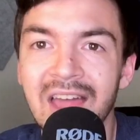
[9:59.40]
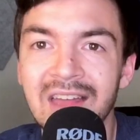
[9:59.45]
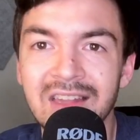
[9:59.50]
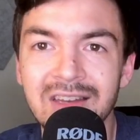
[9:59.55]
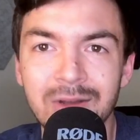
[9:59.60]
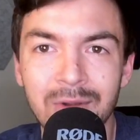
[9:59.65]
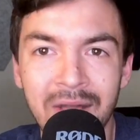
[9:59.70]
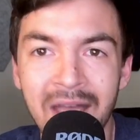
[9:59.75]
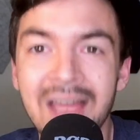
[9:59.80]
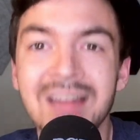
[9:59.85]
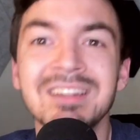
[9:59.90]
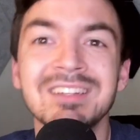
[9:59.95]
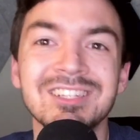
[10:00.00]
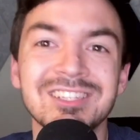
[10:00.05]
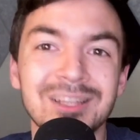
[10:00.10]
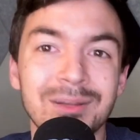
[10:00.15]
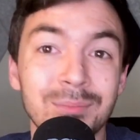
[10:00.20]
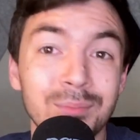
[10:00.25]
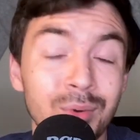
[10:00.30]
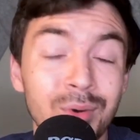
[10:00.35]
and then you hand it to
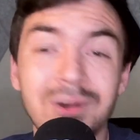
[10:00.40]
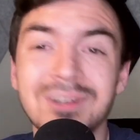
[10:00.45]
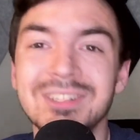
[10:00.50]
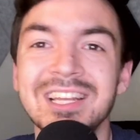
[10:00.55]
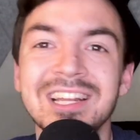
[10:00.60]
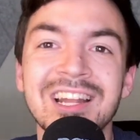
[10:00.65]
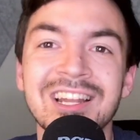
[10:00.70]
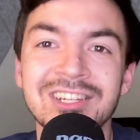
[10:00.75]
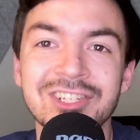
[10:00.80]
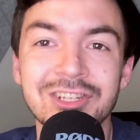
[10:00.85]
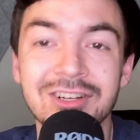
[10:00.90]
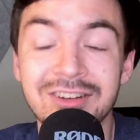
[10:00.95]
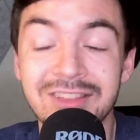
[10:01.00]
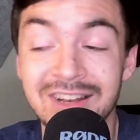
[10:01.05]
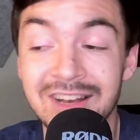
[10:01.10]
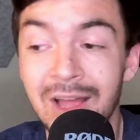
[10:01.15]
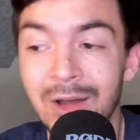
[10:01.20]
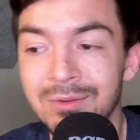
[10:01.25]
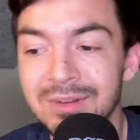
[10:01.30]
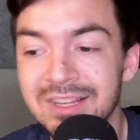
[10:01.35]
some poor data engineer that
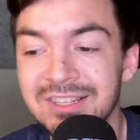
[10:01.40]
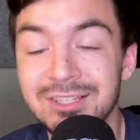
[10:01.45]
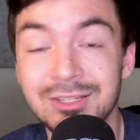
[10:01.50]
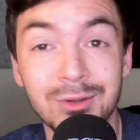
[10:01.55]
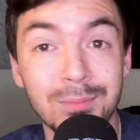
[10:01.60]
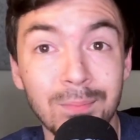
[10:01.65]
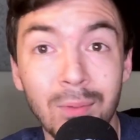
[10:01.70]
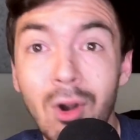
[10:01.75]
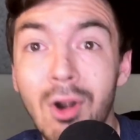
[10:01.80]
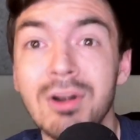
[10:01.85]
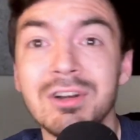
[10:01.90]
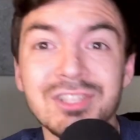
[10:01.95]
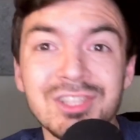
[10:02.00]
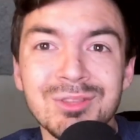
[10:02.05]
now needs to parse